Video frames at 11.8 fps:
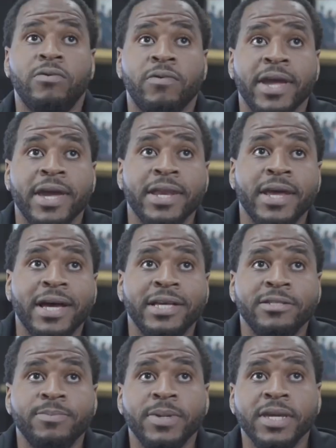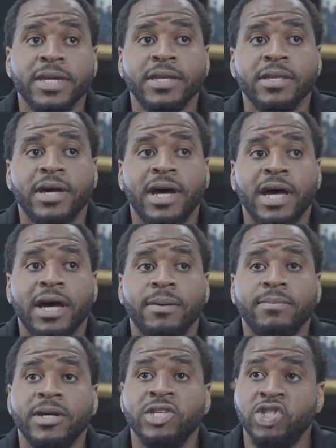Ryan has been
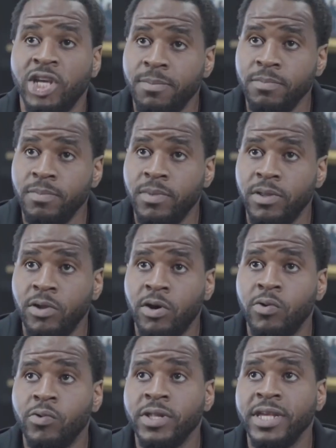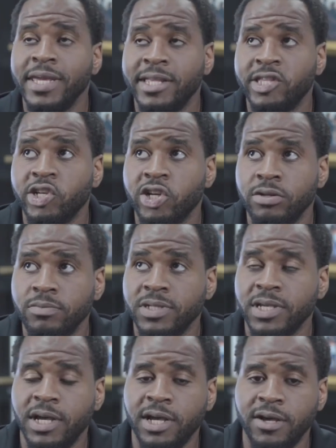a gem, not only in
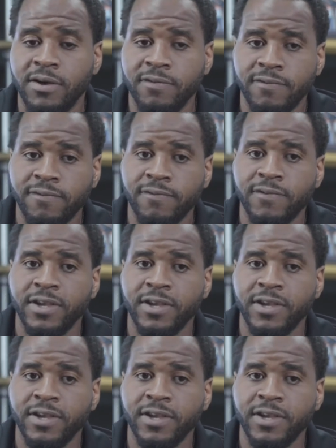terms of